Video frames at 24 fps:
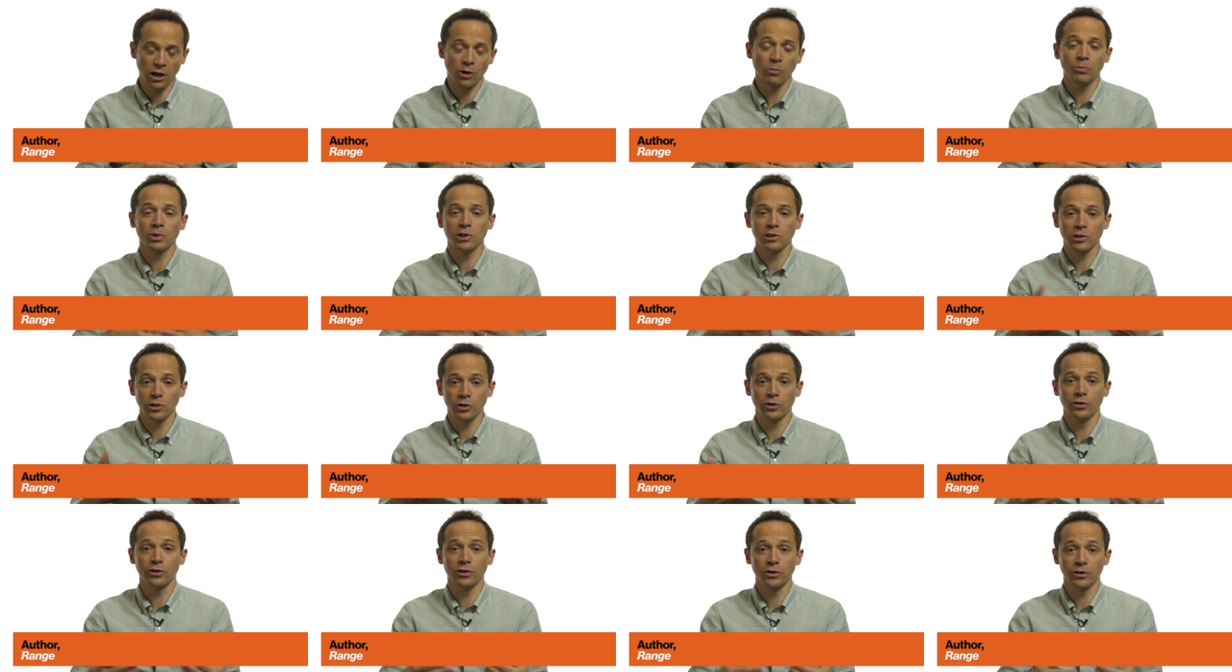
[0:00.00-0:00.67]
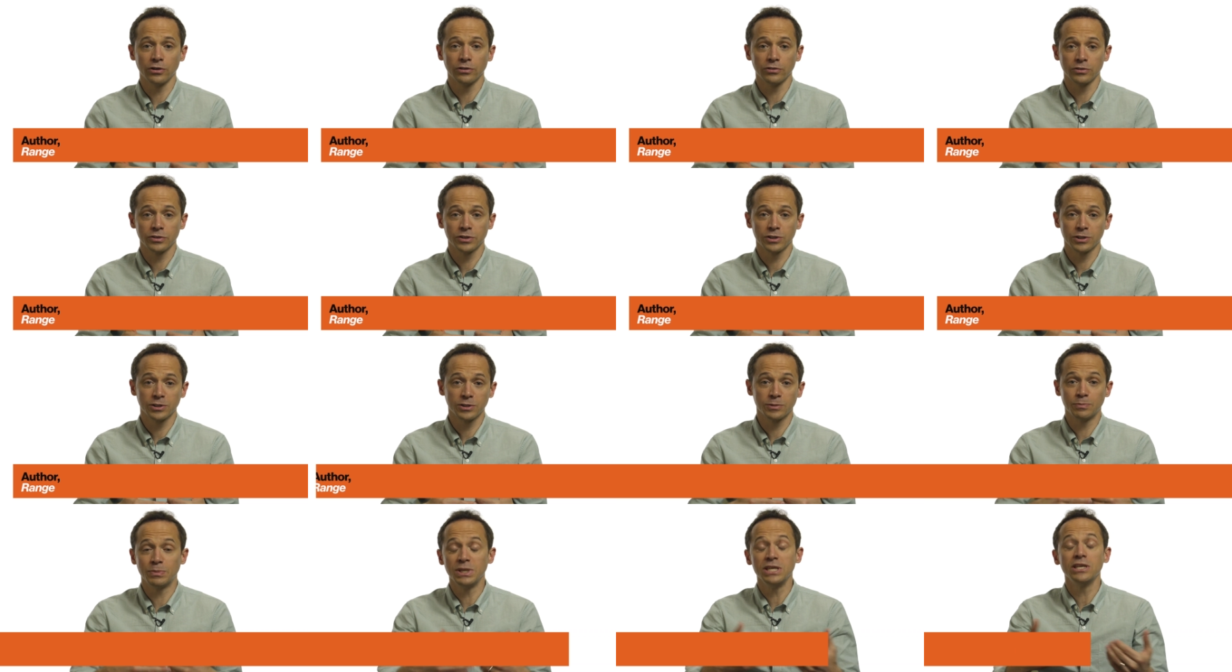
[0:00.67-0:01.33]
help a learner
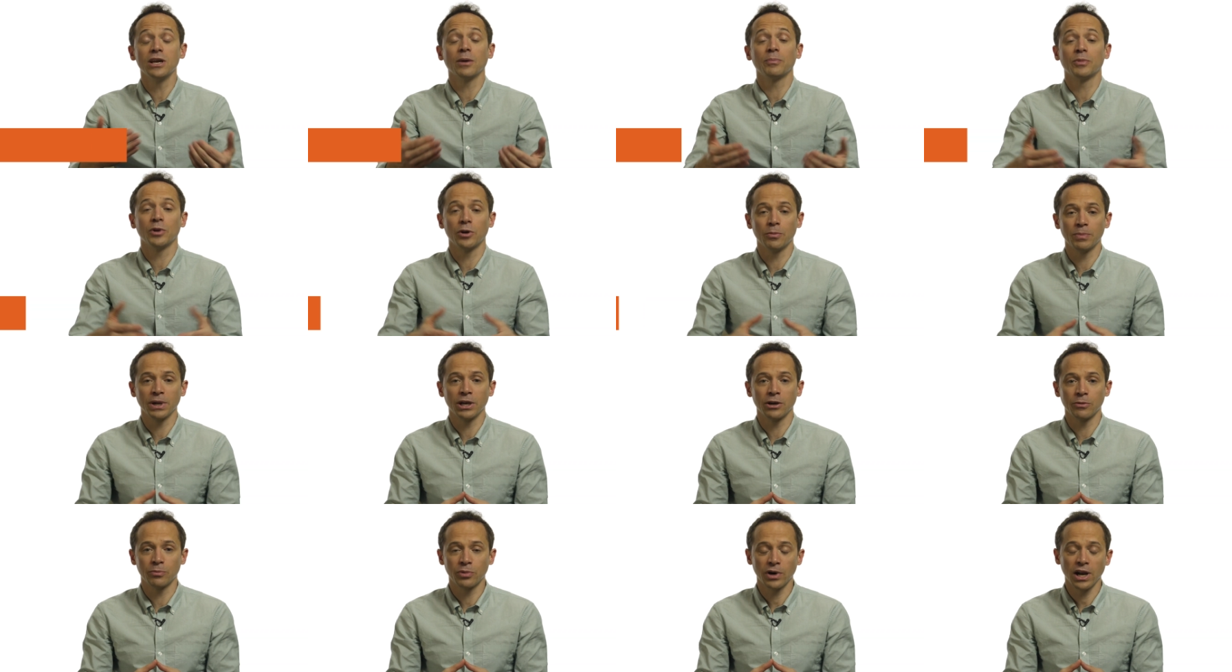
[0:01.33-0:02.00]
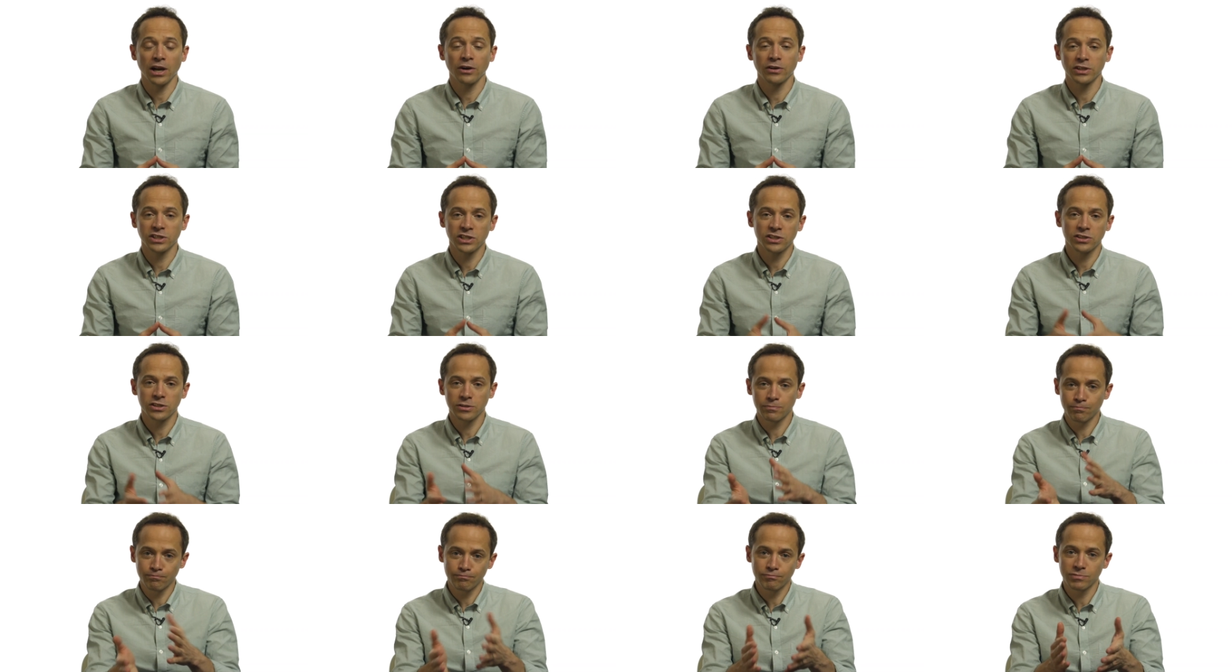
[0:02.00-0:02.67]
speed up their apparent progress
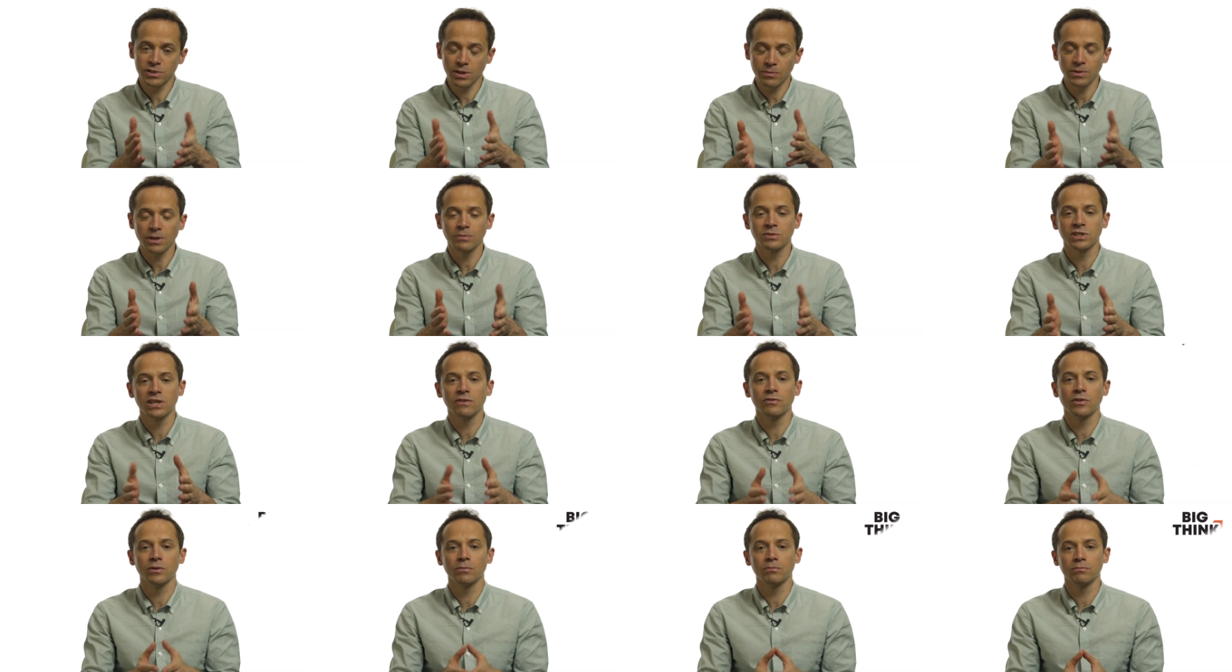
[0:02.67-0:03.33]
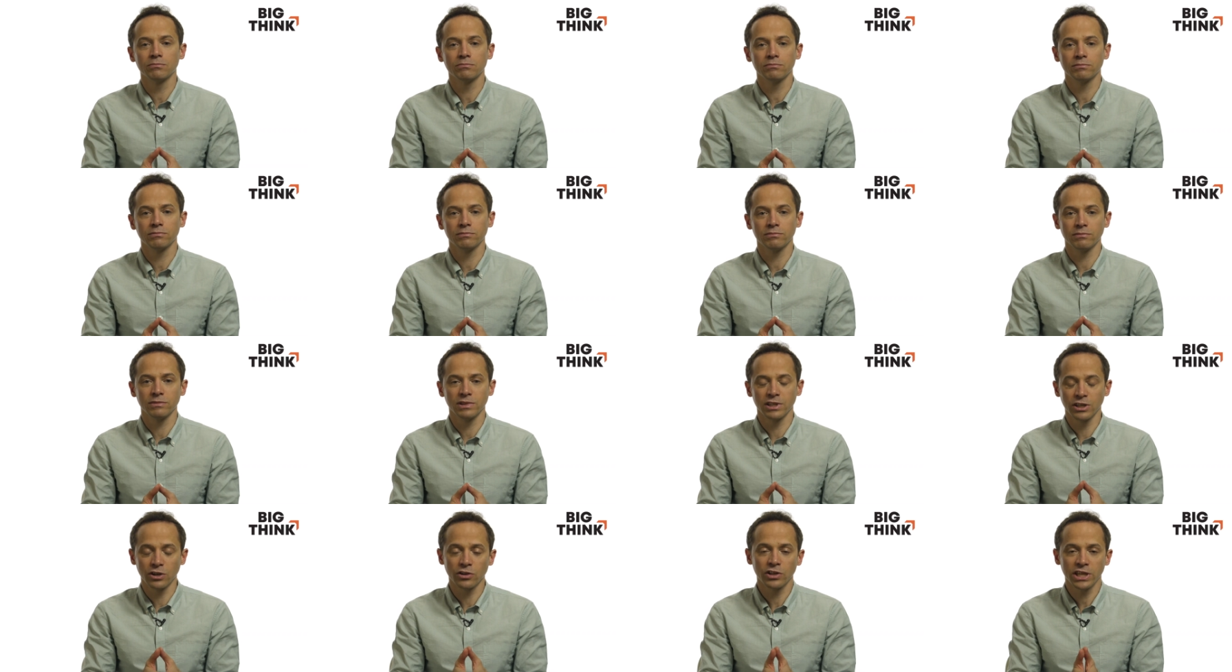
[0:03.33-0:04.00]
is to sometimes give them
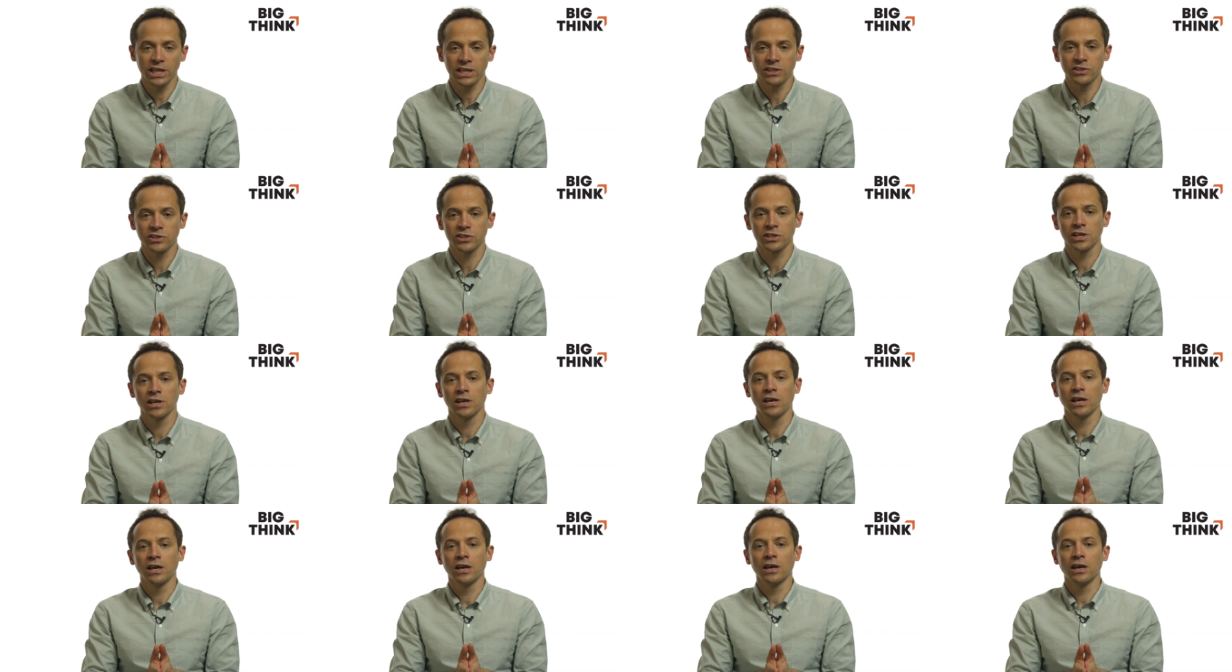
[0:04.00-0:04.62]
little hints.